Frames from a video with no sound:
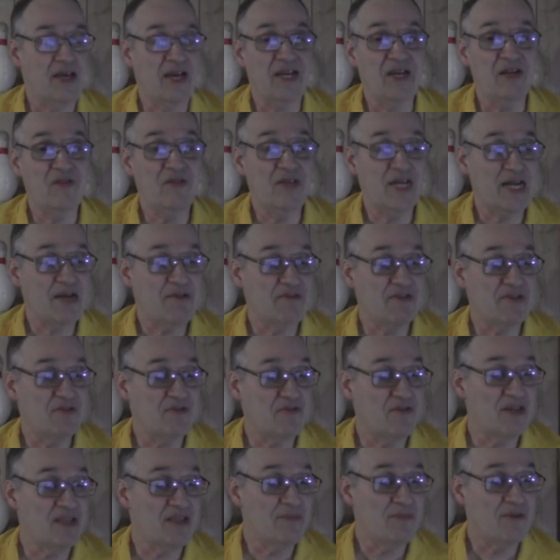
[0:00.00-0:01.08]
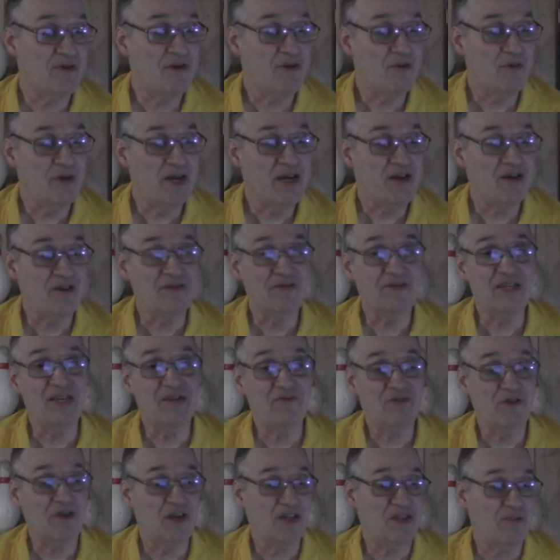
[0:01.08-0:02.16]
I knew that I was throwing the ball well, said
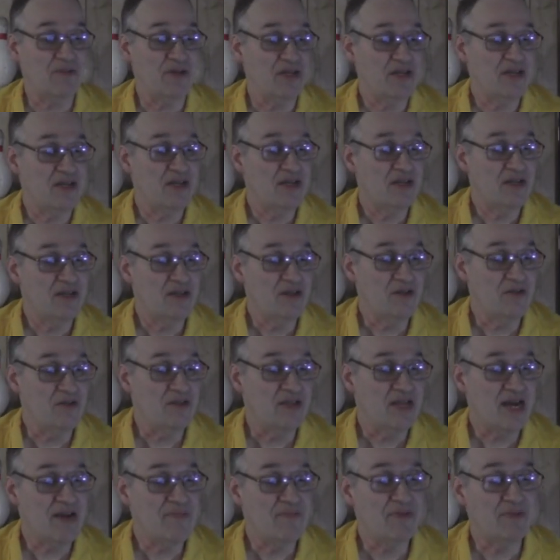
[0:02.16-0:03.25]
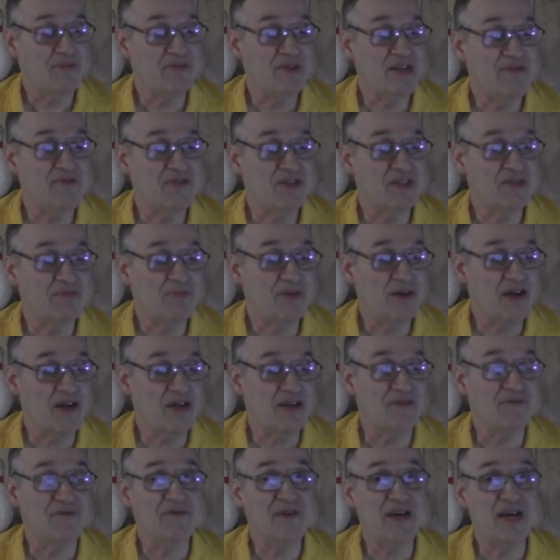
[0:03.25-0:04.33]
Rothman, who topped the previous
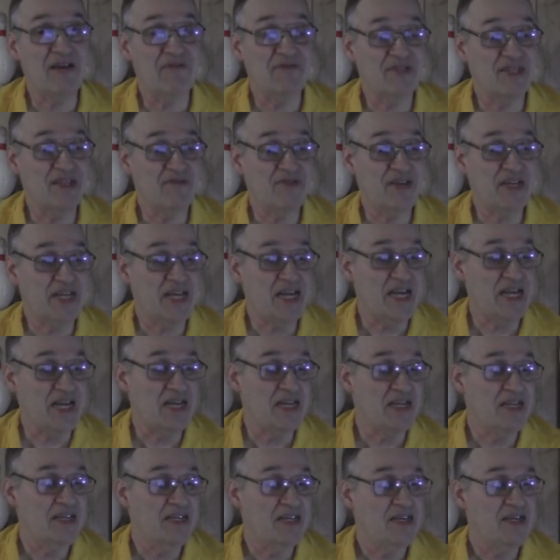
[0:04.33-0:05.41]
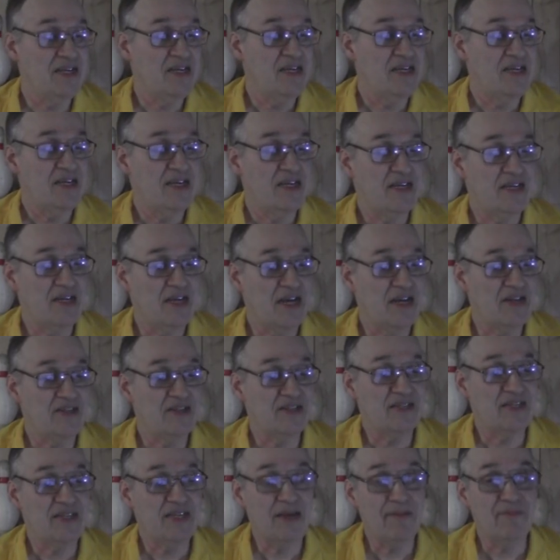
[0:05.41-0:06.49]
mark of 578. I
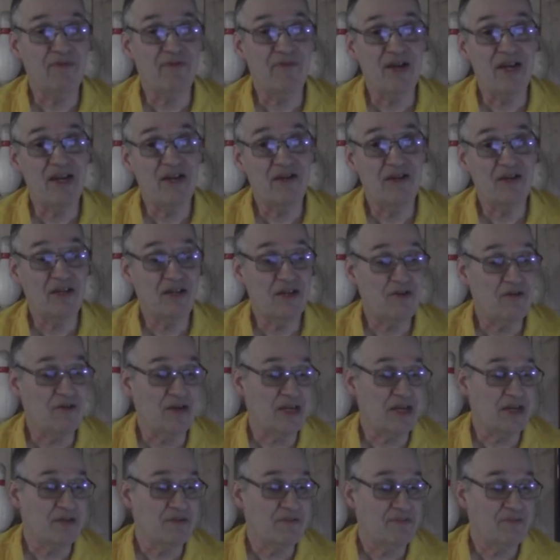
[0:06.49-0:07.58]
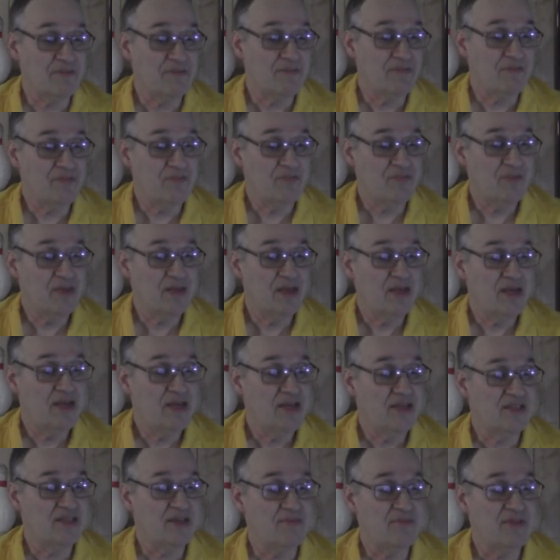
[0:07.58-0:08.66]
just kept right on going.
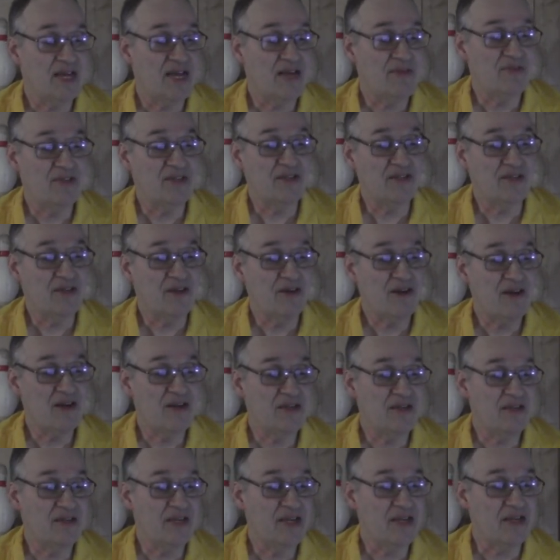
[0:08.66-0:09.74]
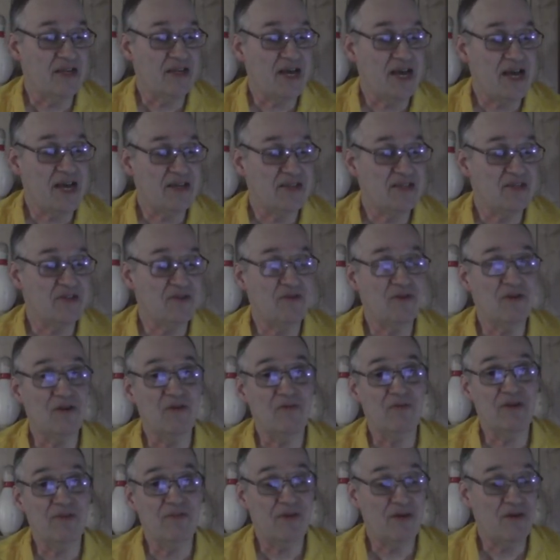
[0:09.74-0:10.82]
Sometimes it is hard to get a high score
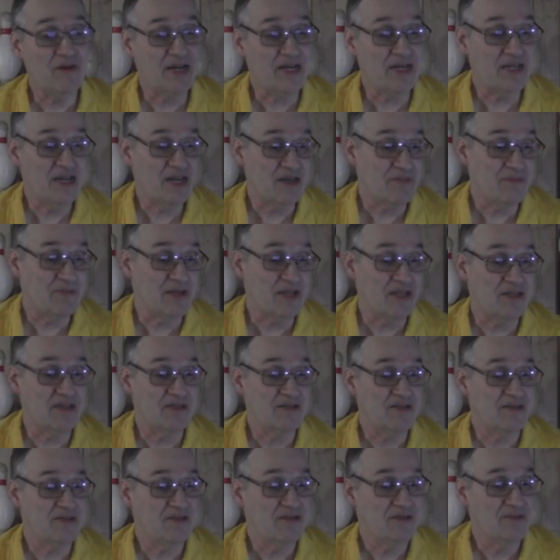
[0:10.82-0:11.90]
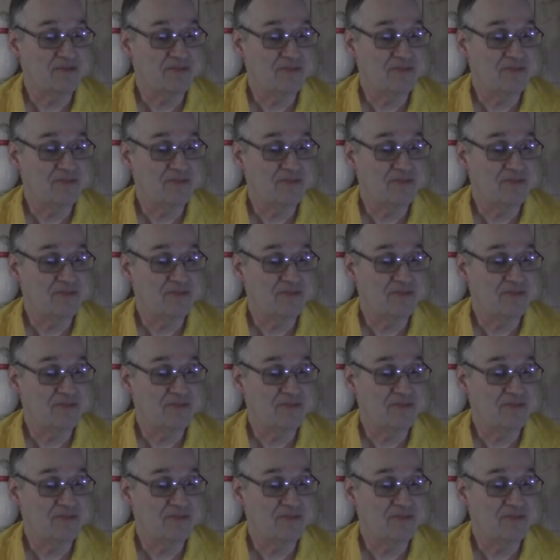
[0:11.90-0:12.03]
when bowling duckpins.